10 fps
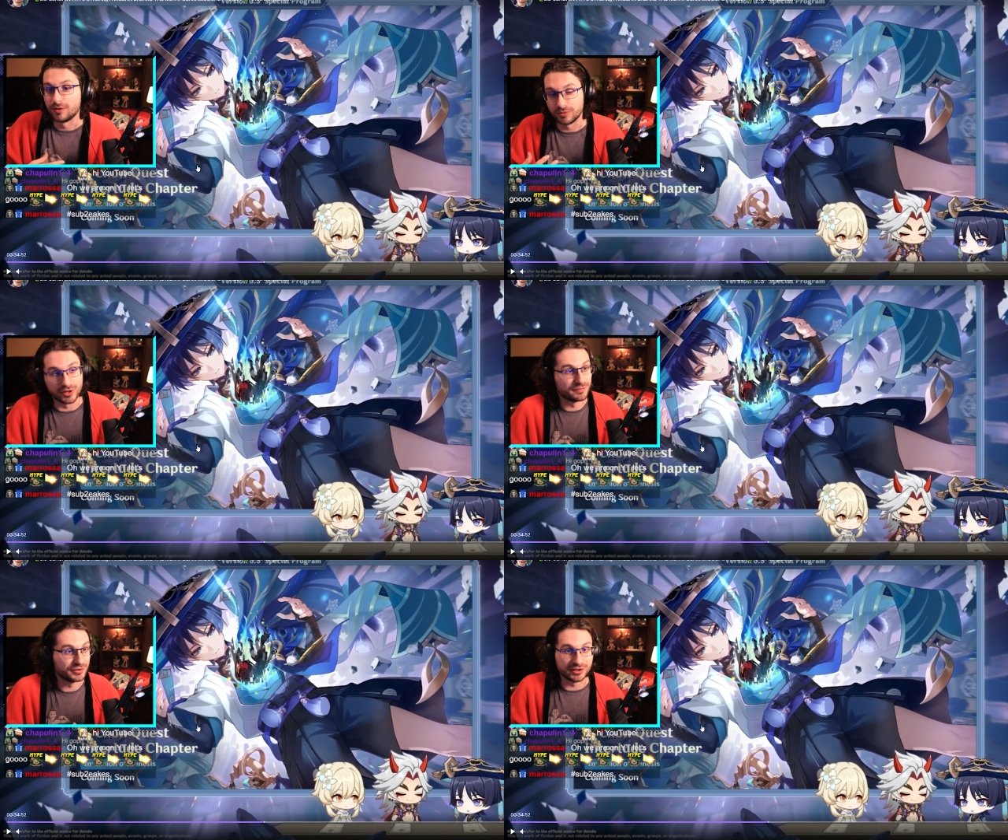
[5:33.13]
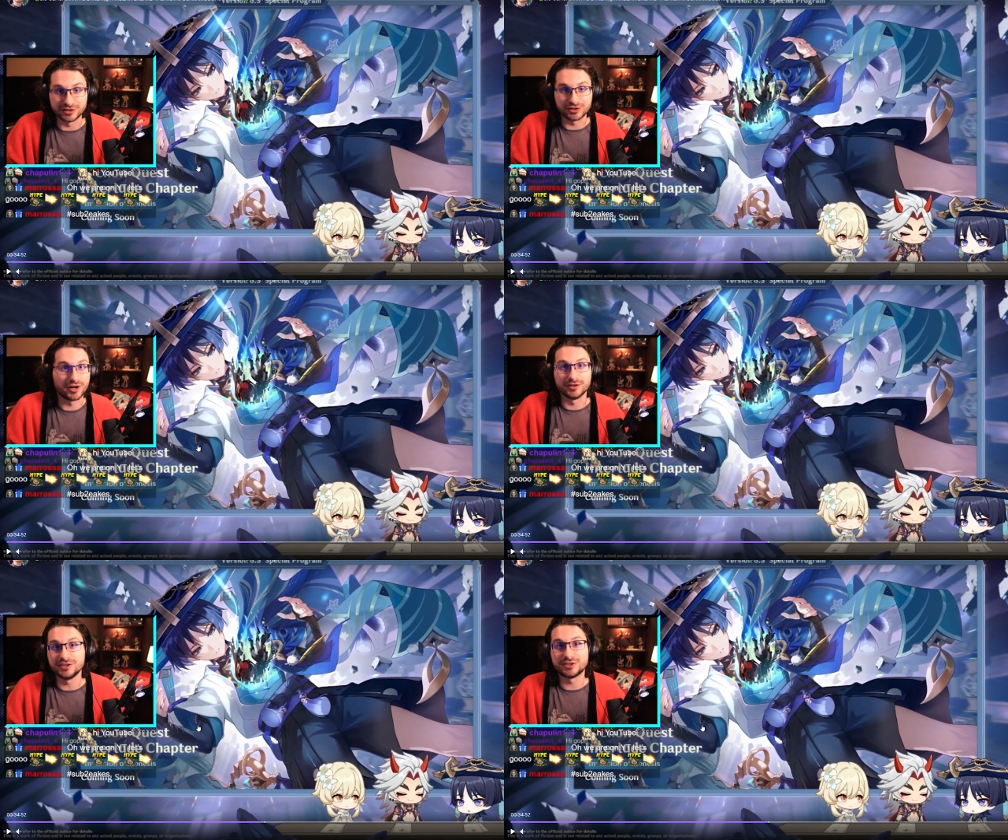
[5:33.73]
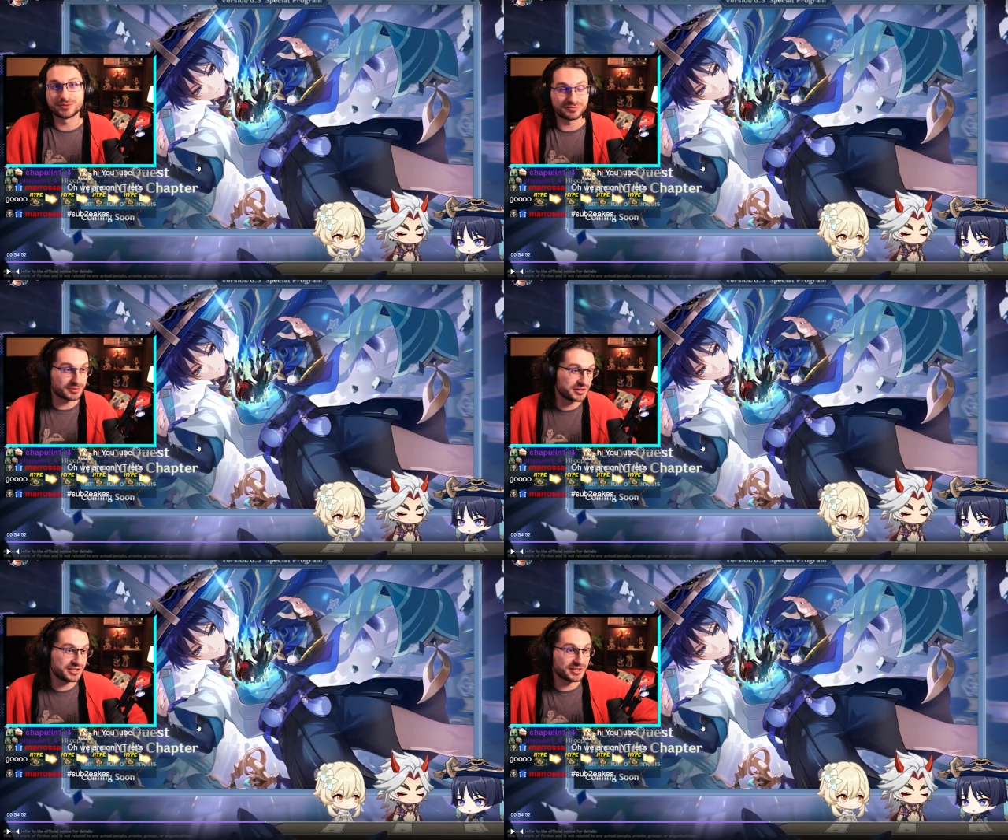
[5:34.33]
if he is on a leash from
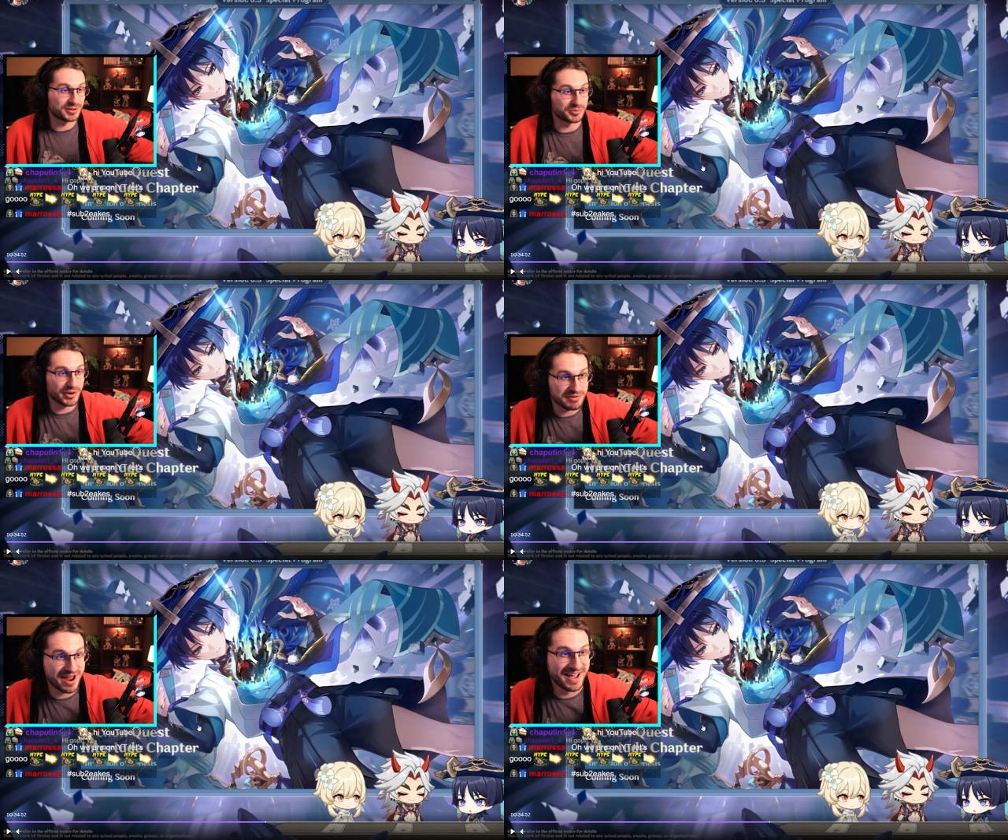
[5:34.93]
Nahida or whatever.